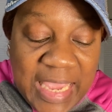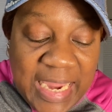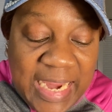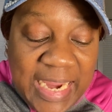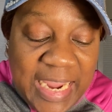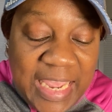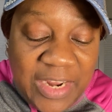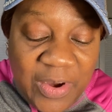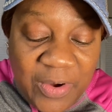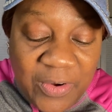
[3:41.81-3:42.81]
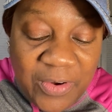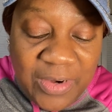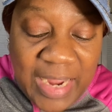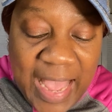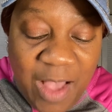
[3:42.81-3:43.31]
and her
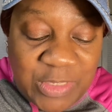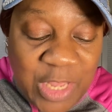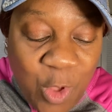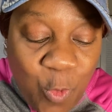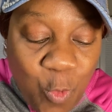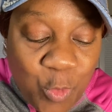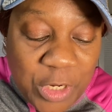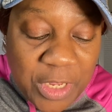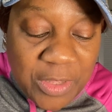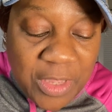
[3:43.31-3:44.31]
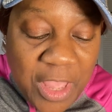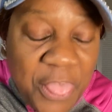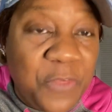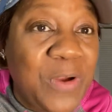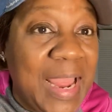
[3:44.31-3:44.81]
household
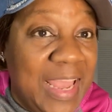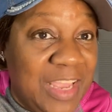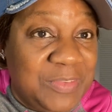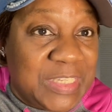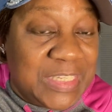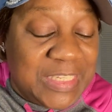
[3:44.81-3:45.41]
thrives.